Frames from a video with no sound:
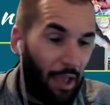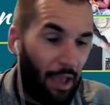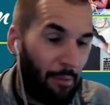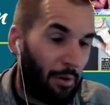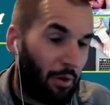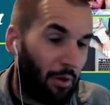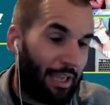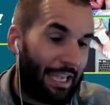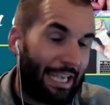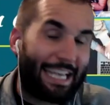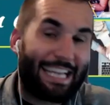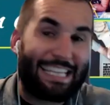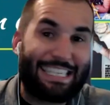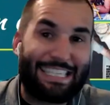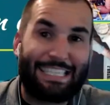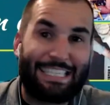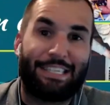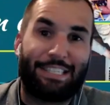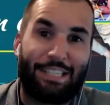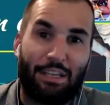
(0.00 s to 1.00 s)
I built in
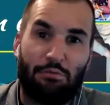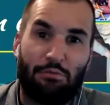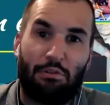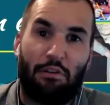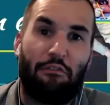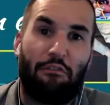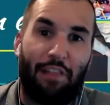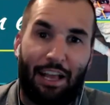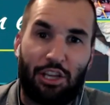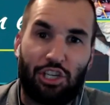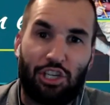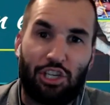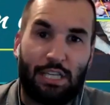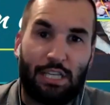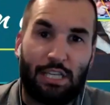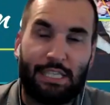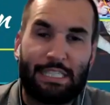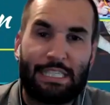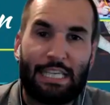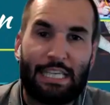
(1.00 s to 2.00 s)
consistent
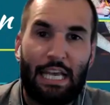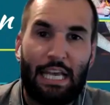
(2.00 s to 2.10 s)
reflections